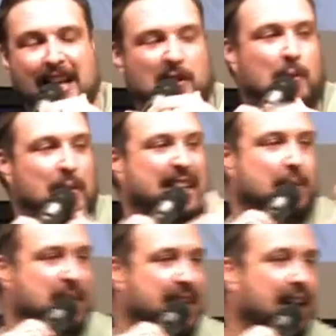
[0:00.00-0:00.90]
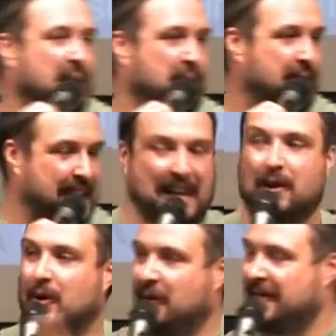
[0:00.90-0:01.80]
that's when we can become the
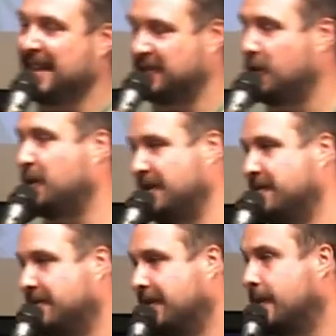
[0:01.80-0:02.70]
hero of that story.